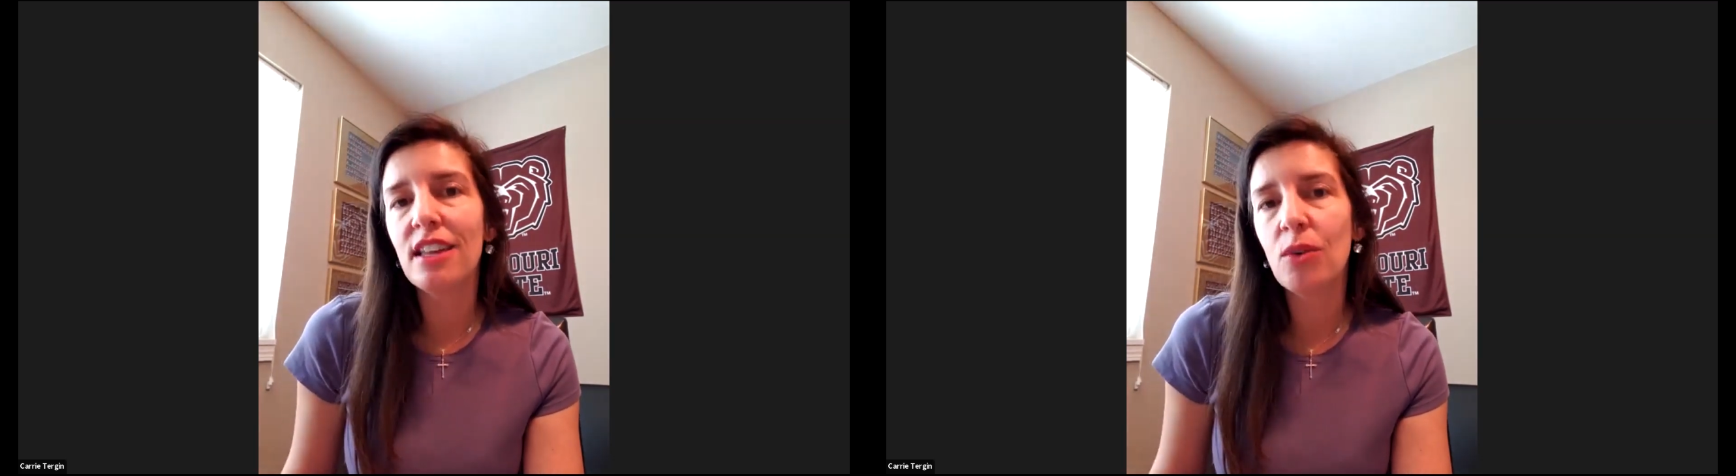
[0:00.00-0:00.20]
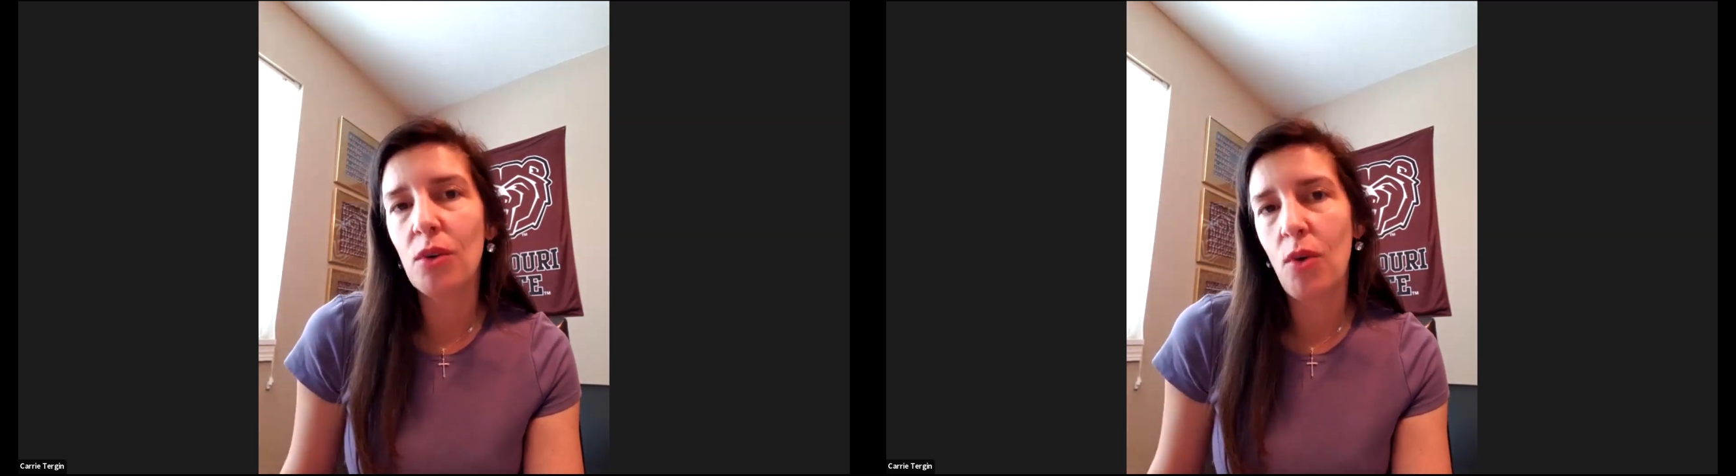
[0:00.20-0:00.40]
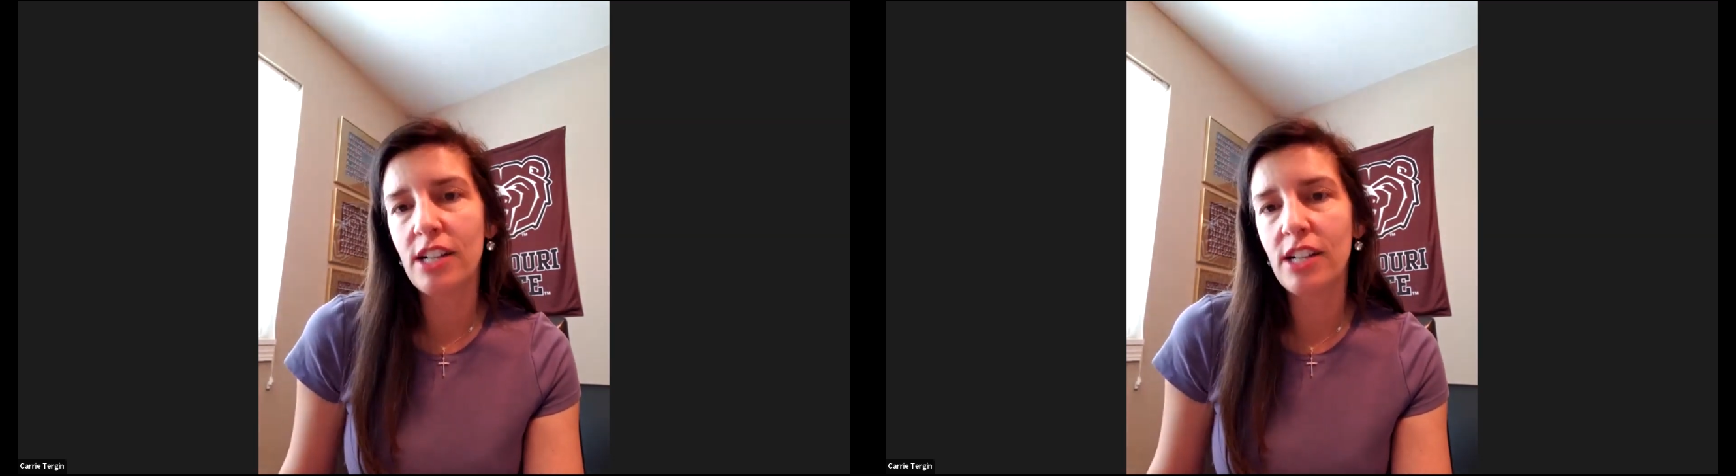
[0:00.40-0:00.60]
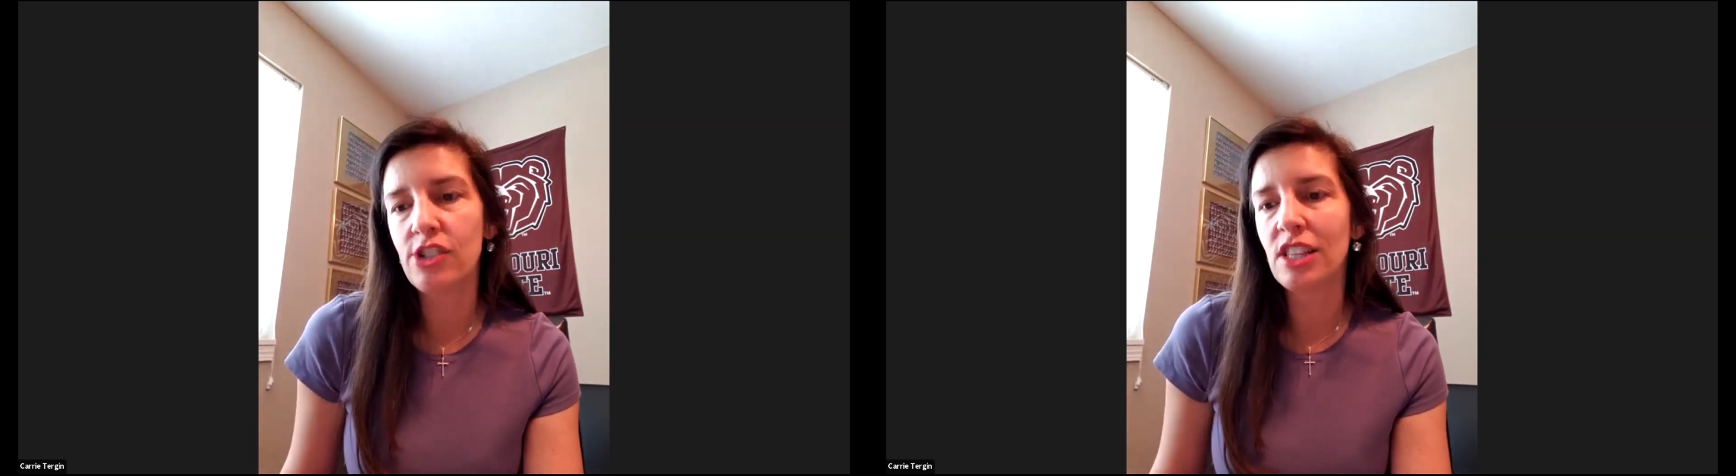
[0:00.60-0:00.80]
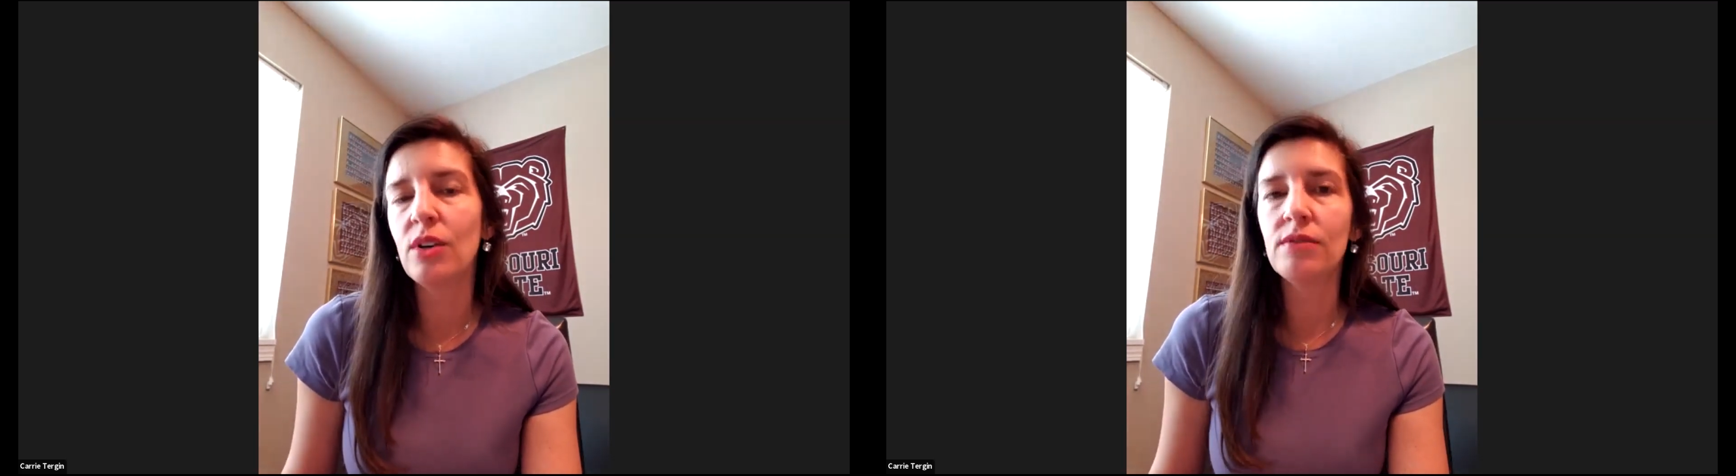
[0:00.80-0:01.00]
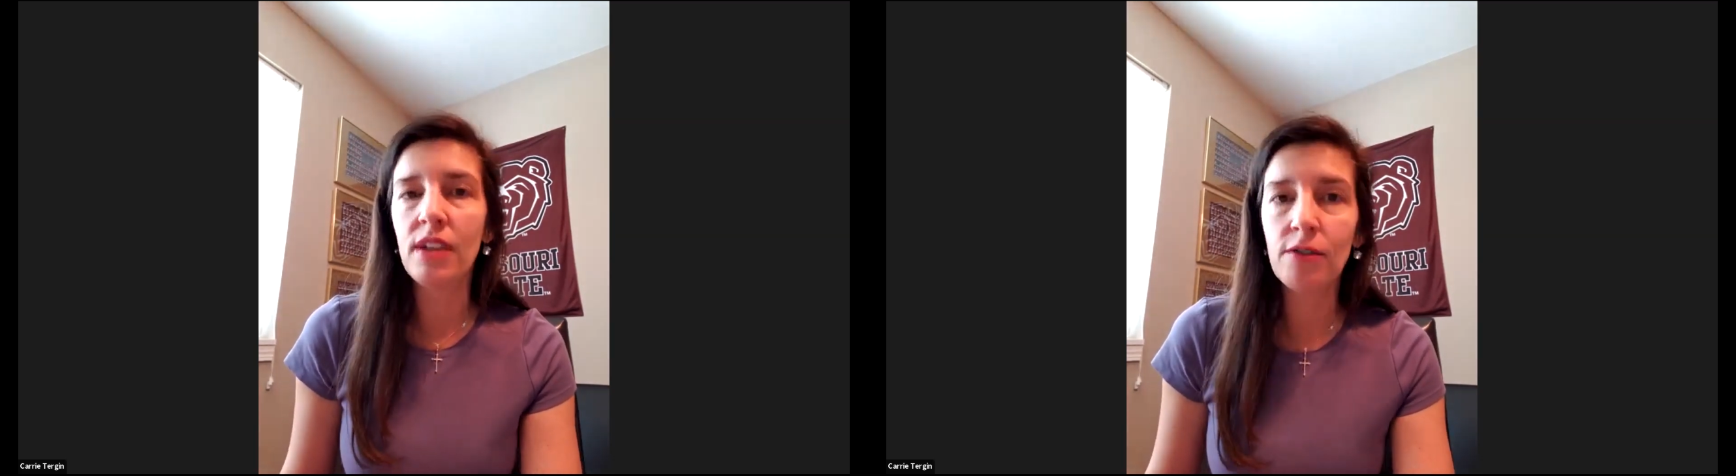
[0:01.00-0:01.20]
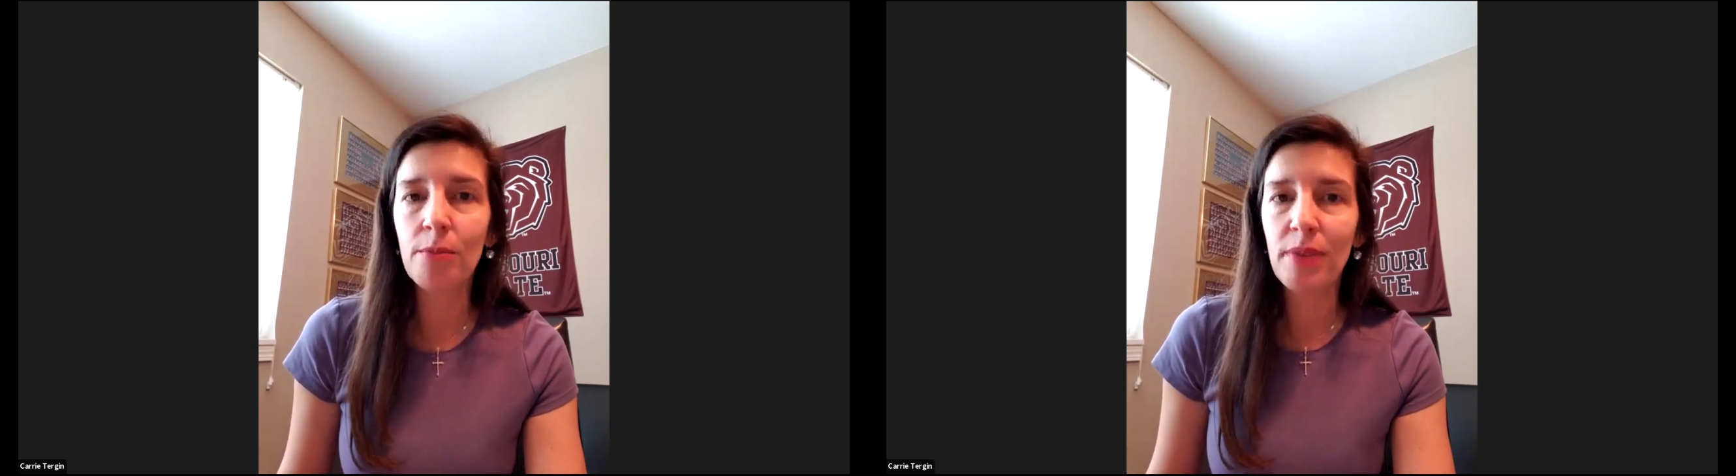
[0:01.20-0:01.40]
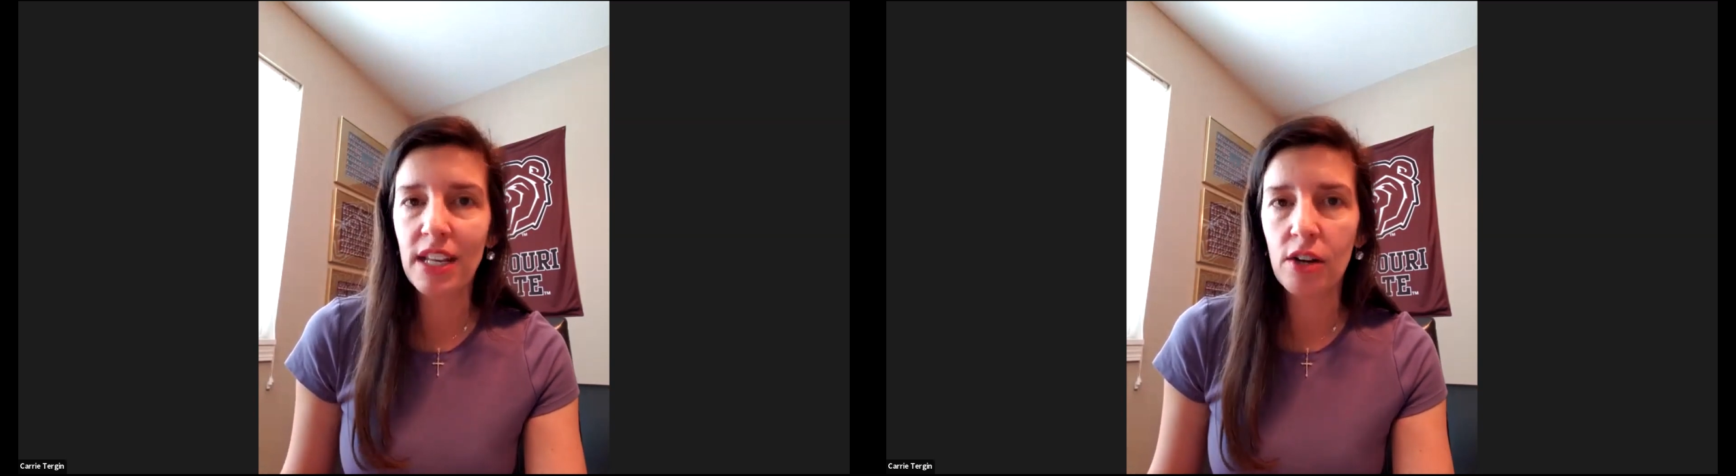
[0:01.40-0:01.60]
that were watching that would have never
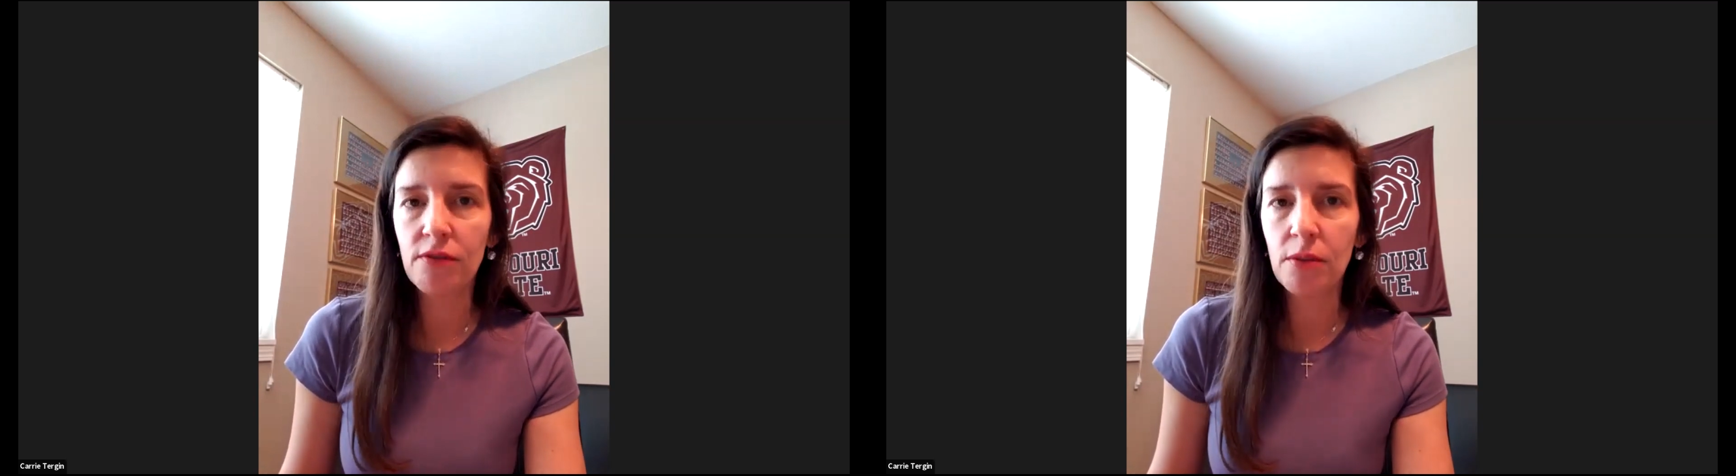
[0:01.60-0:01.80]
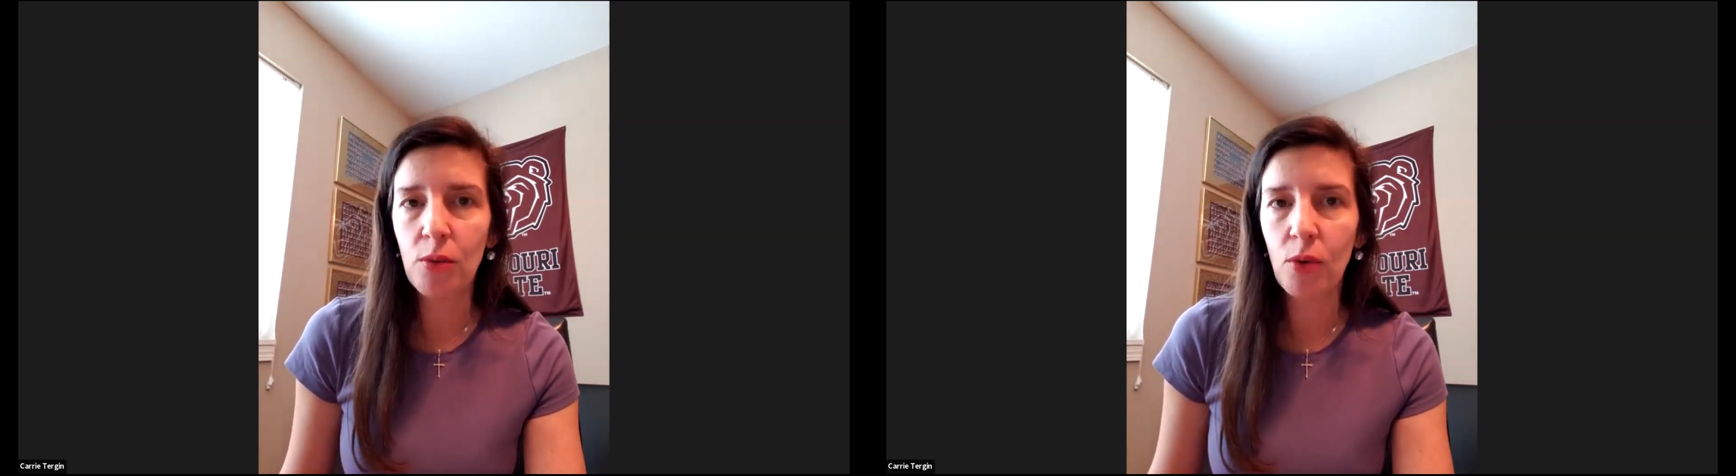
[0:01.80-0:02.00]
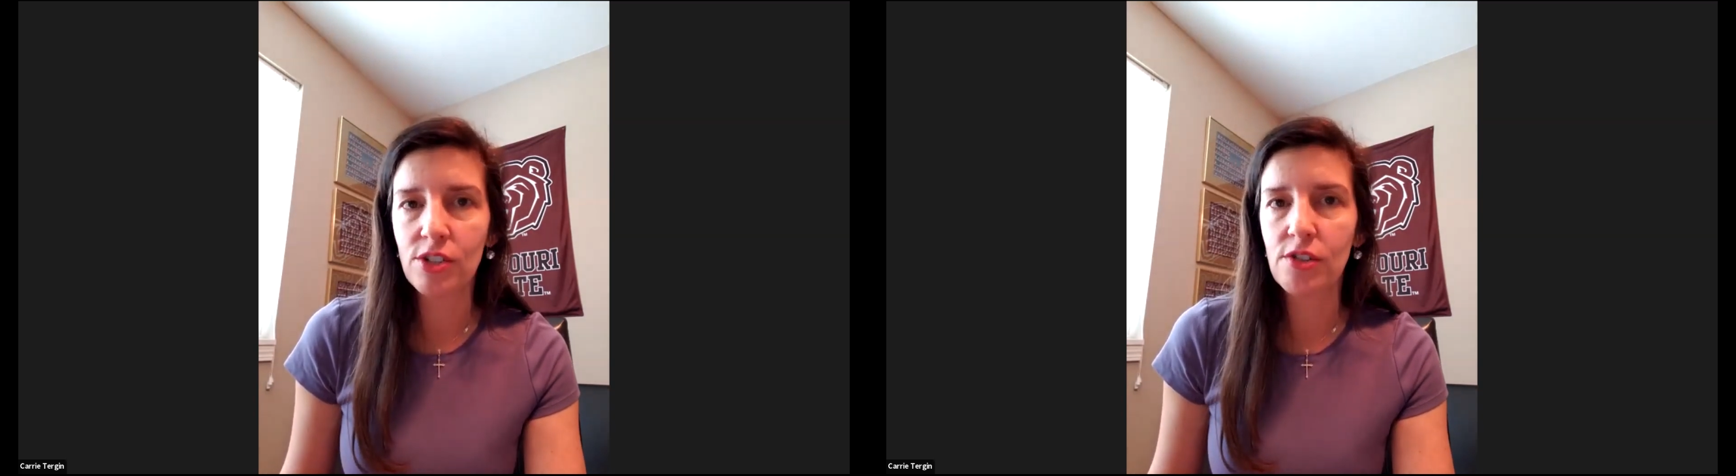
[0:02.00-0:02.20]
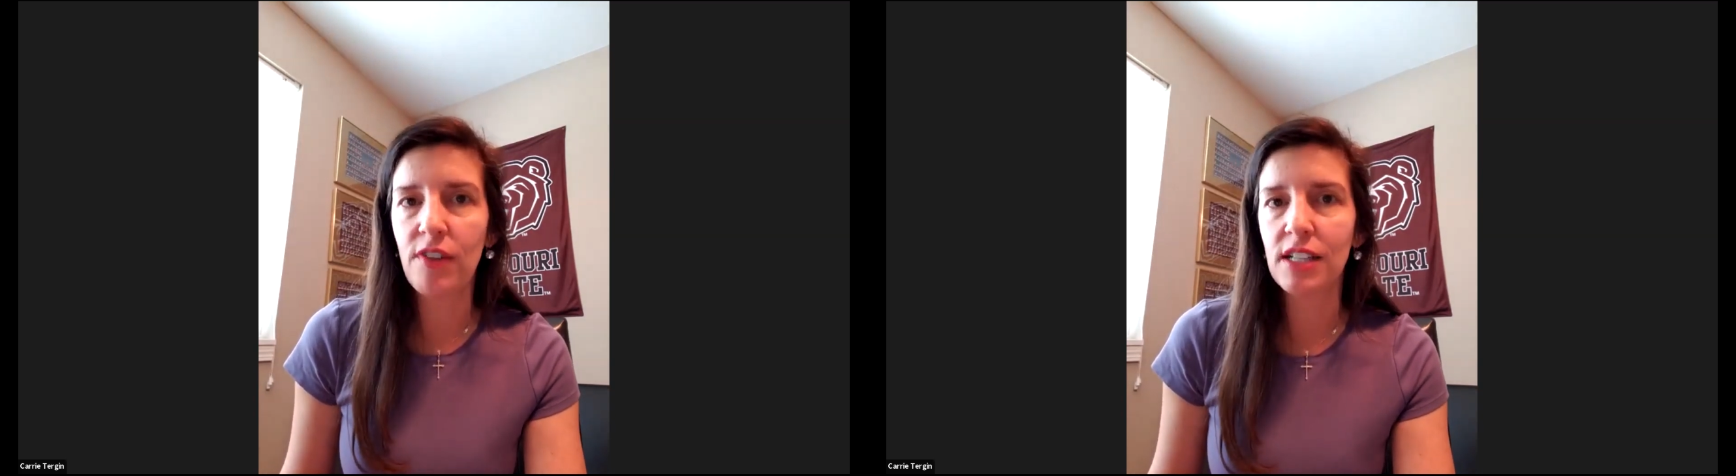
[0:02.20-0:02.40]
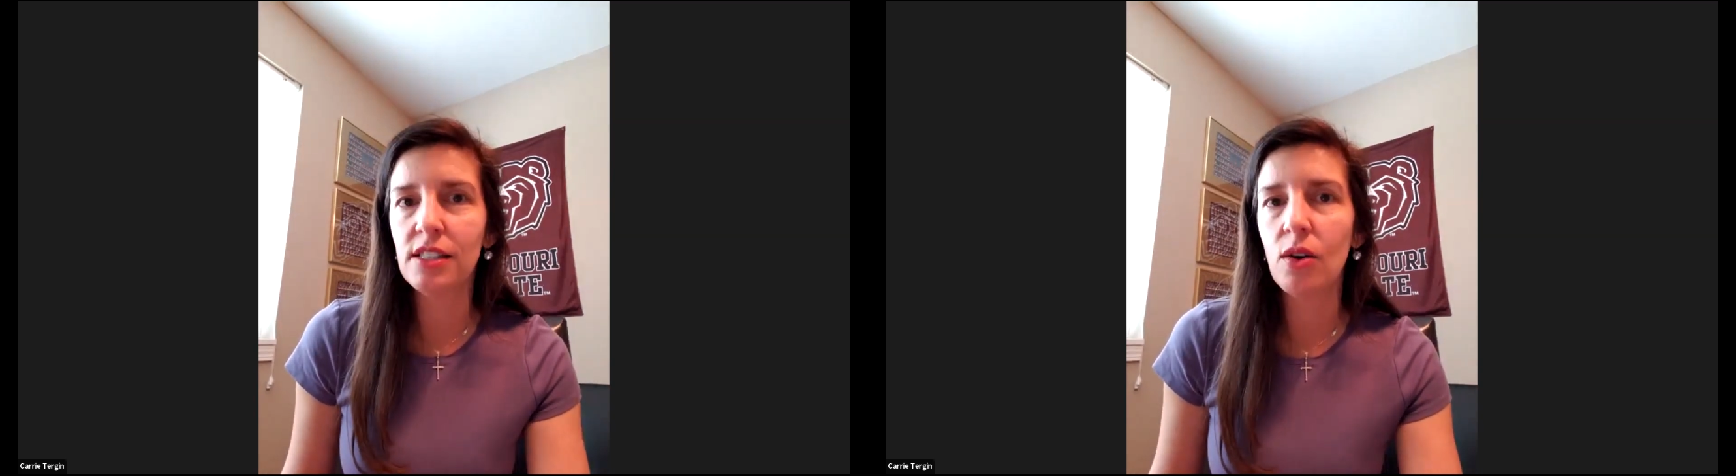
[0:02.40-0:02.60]
been here for Porch Fest.